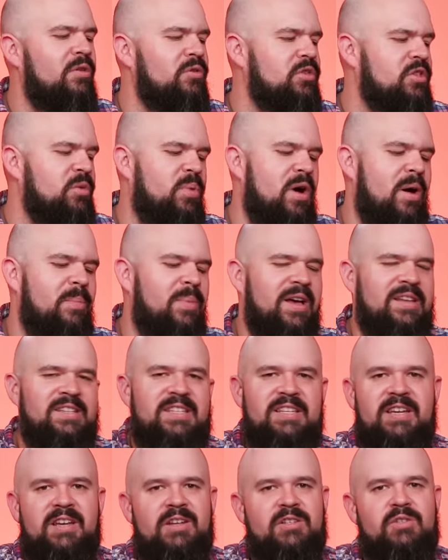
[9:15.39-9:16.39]
goes to Popeyes
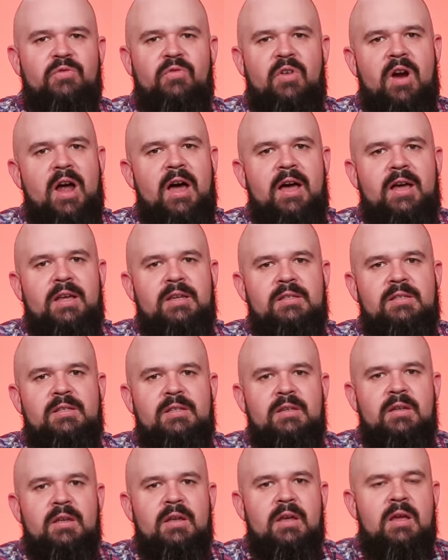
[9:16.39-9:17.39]
and gets fries.